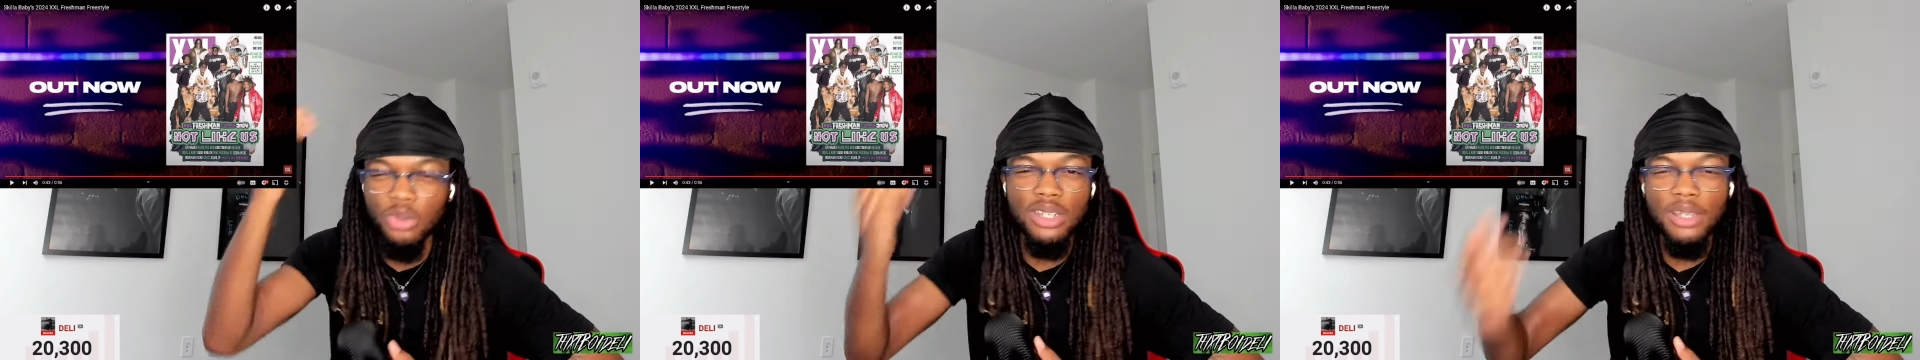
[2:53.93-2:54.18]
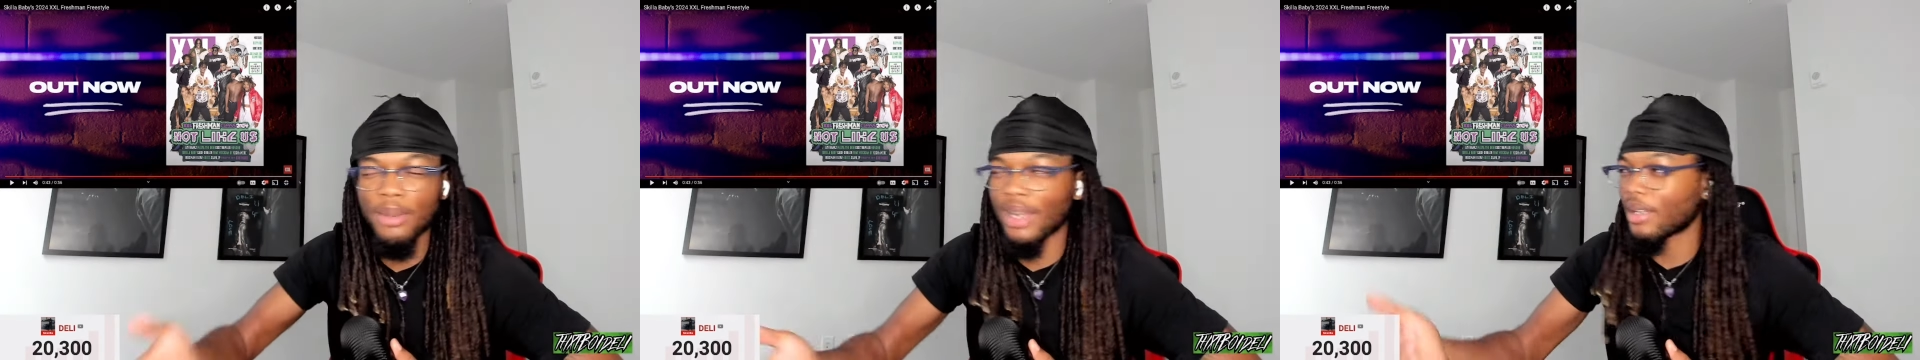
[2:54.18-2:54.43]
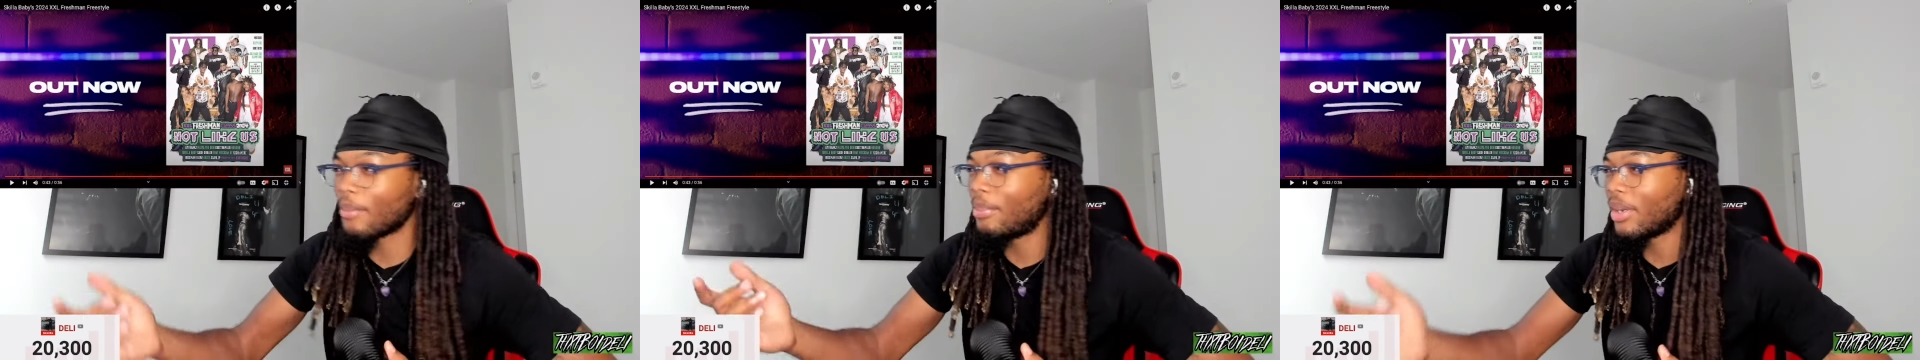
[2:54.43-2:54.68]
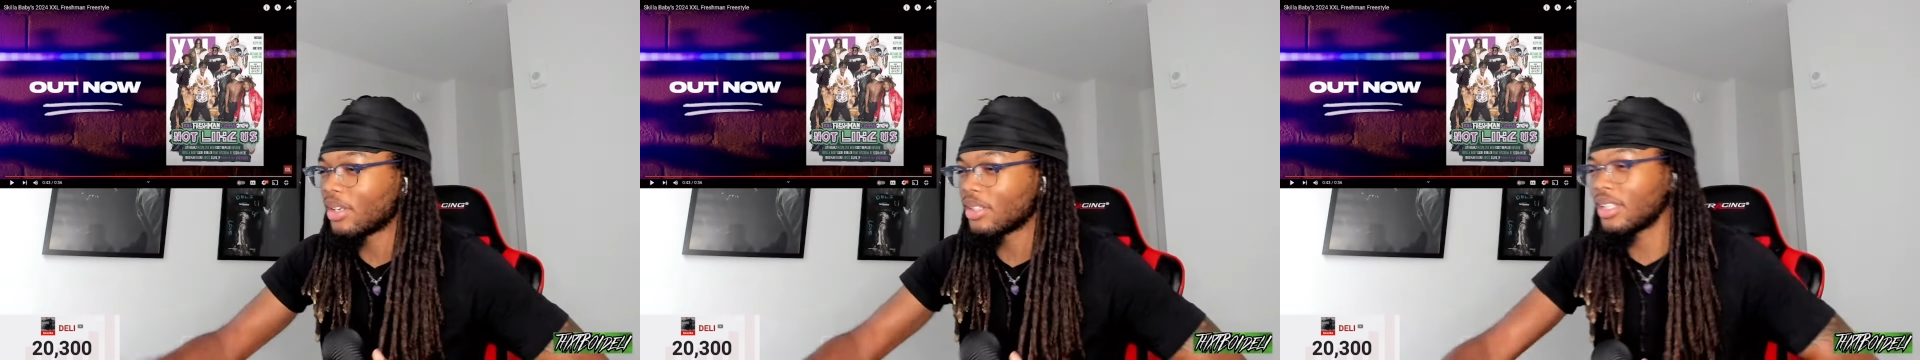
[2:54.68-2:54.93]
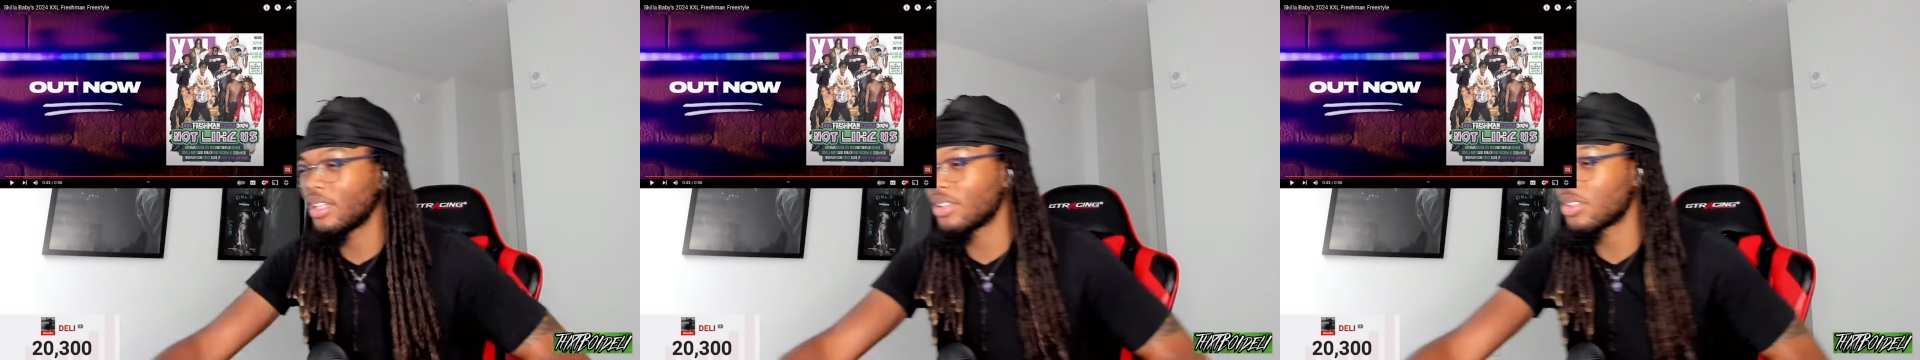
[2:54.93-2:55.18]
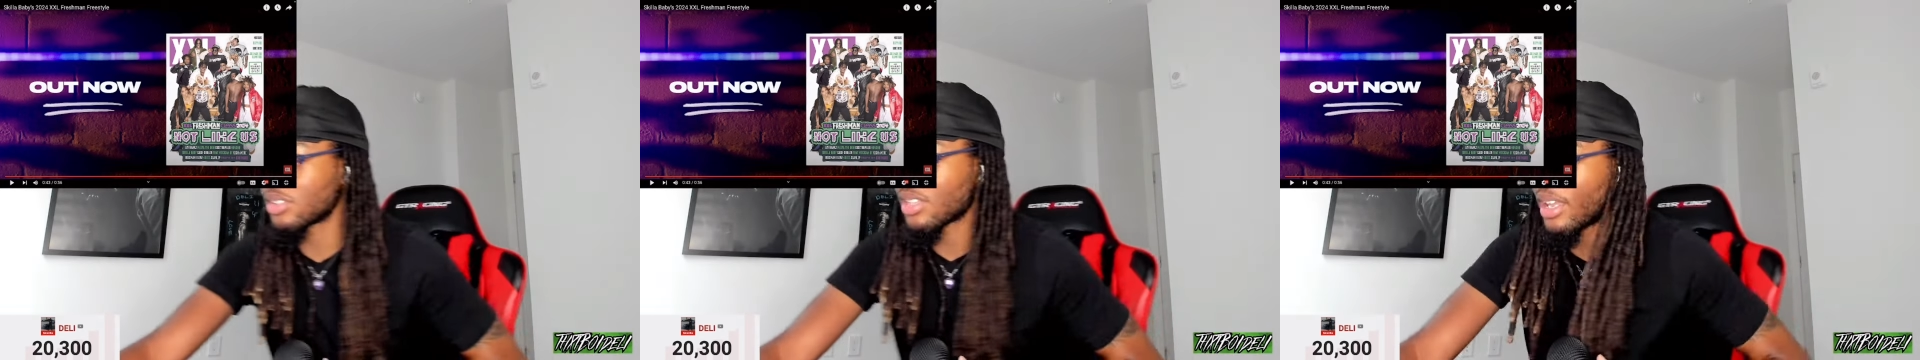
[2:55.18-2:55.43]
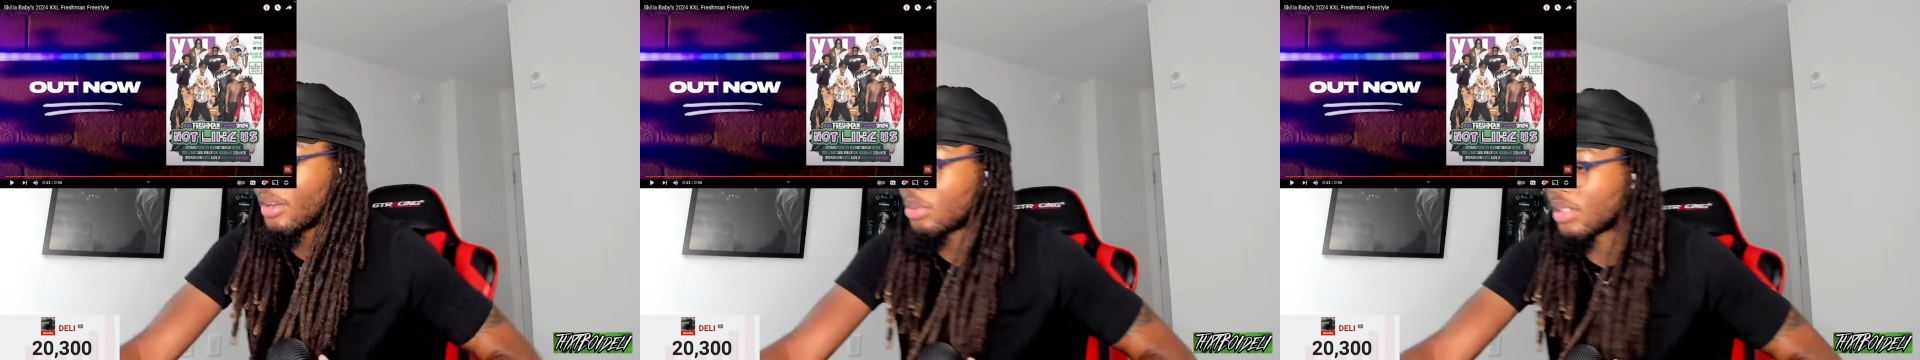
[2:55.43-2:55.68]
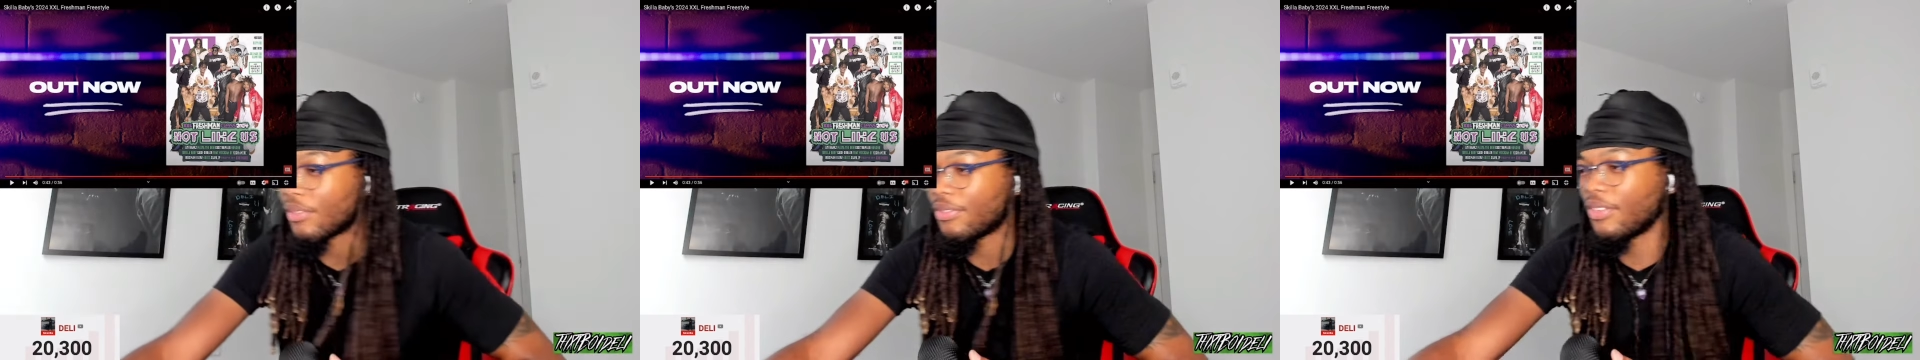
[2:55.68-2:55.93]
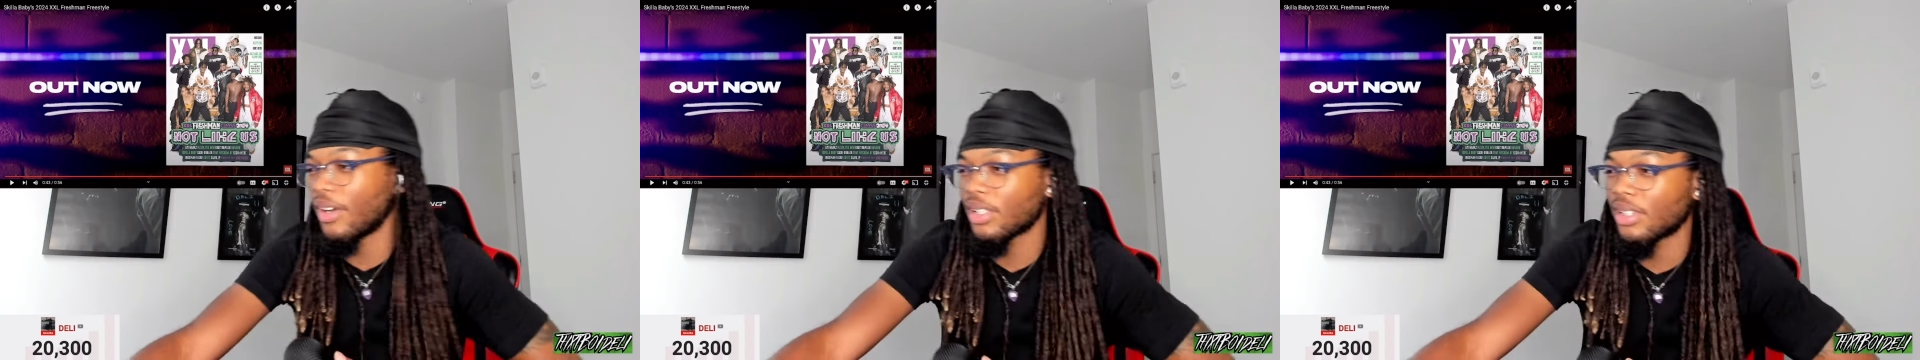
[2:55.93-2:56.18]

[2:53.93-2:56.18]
deep I could barely understand what the fuck